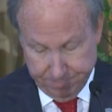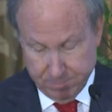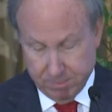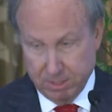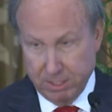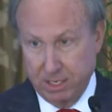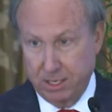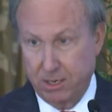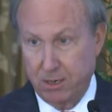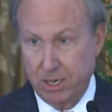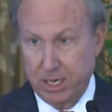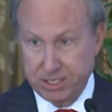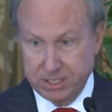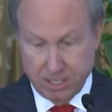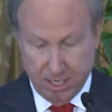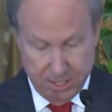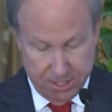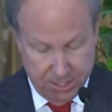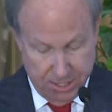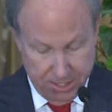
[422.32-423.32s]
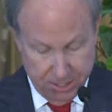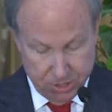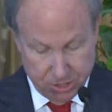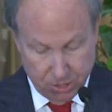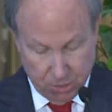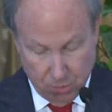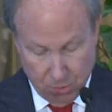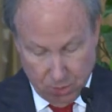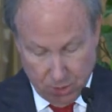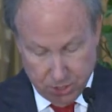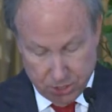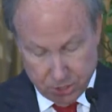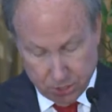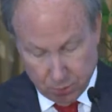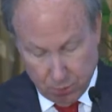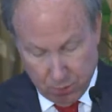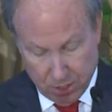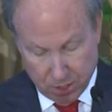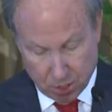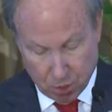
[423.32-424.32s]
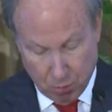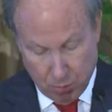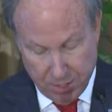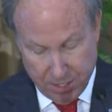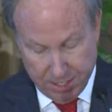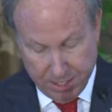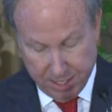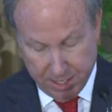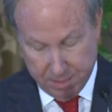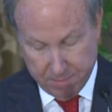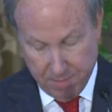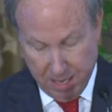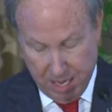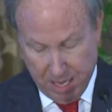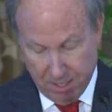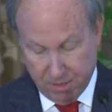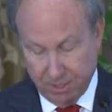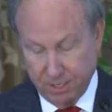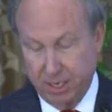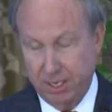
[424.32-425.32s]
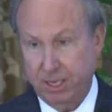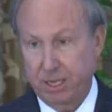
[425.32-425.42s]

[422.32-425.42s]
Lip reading: And our SAT scores, critical reading and math,